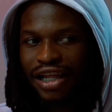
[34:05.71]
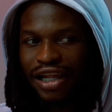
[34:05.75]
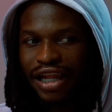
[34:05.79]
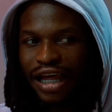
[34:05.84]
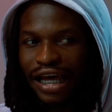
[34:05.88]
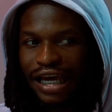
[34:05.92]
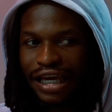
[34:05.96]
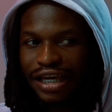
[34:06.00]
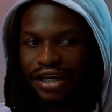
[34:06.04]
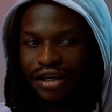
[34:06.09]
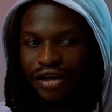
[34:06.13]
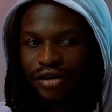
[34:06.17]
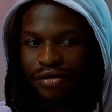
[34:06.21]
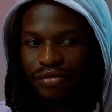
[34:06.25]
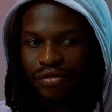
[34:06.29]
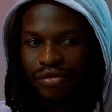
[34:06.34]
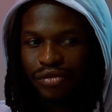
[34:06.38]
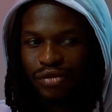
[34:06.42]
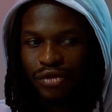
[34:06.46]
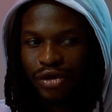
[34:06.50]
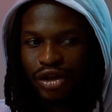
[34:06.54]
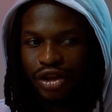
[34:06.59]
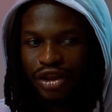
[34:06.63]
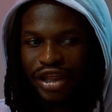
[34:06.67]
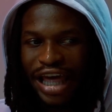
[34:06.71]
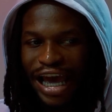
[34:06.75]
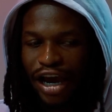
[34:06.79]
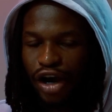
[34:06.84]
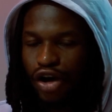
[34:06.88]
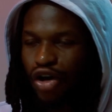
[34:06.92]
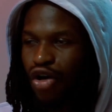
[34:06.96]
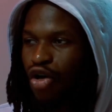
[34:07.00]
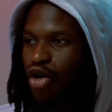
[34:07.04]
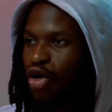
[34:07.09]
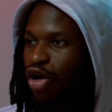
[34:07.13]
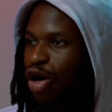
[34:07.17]
like, that
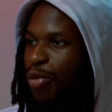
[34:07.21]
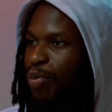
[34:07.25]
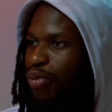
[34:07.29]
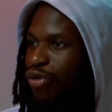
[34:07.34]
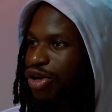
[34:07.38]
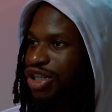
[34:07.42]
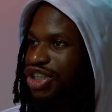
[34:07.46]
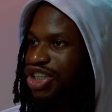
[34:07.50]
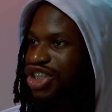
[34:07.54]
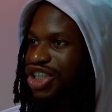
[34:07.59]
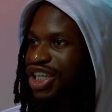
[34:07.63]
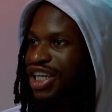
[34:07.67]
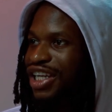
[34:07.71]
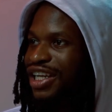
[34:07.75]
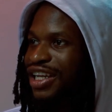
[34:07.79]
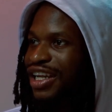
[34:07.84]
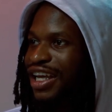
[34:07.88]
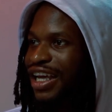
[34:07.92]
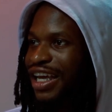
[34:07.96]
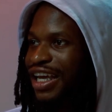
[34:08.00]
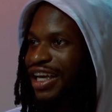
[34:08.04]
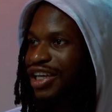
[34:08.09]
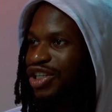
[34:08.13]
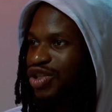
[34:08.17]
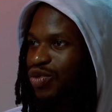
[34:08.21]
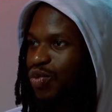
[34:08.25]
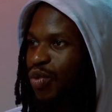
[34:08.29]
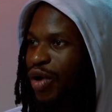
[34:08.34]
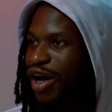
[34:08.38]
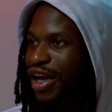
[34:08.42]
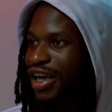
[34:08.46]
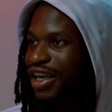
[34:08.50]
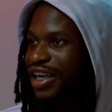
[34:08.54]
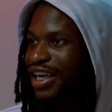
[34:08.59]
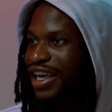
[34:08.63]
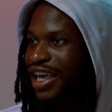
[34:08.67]
corporate shit is
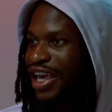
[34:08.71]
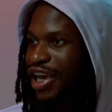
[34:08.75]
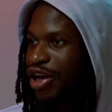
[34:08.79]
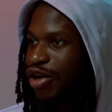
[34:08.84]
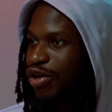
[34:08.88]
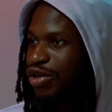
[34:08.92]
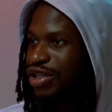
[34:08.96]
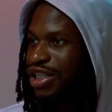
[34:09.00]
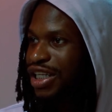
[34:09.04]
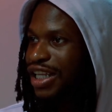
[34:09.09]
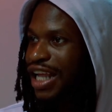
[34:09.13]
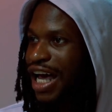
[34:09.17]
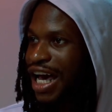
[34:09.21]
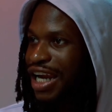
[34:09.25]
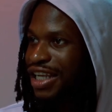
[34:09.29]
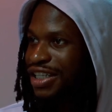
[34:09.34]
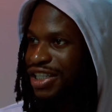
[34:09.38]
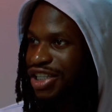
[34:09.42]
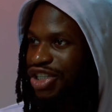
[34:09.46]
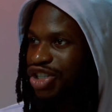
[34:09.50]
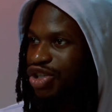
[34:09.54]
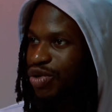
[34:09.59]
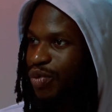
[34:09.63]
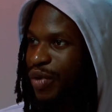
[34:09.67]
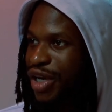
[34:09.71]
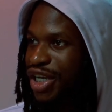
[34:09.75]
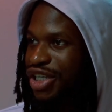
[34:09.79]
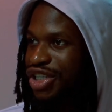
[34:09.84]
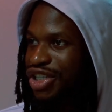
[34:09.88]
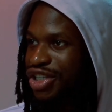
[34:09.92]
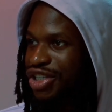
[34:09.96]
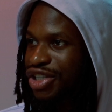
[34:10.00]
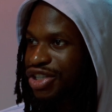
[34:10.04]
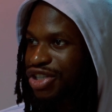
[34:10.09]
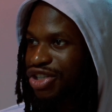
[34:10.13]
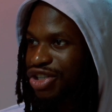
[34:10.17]
what kills a lot of
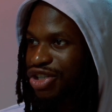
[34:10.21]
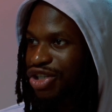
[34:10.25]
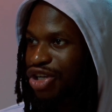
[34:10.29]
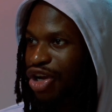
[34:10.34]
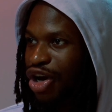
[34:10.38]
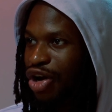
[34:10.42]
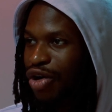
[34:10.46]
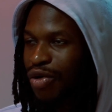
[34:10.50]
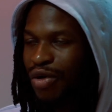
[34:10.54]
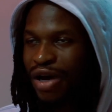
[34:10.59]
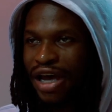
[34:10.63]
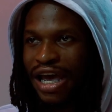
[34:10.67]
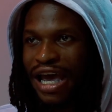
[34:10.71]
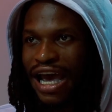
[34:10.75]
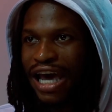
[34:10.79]
situations, you know?